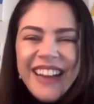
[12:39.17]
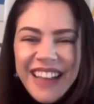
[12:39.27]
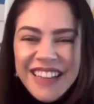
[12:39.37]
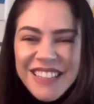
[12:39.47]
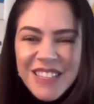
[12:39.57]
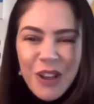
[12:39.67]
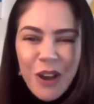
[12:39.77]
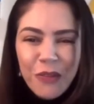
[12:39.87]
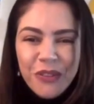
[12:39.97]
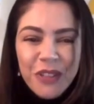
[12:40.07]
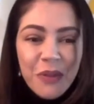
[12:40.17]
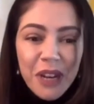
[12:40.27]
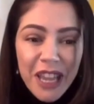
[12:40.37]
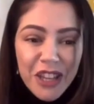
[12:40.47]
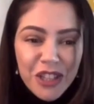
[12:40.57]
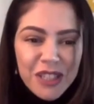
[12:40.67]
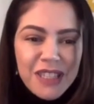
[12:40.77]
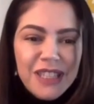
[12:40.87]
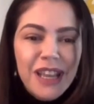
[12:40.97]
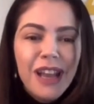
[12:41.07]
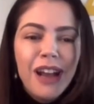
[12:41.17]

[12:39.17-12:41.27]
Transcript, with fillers: analysis of the relations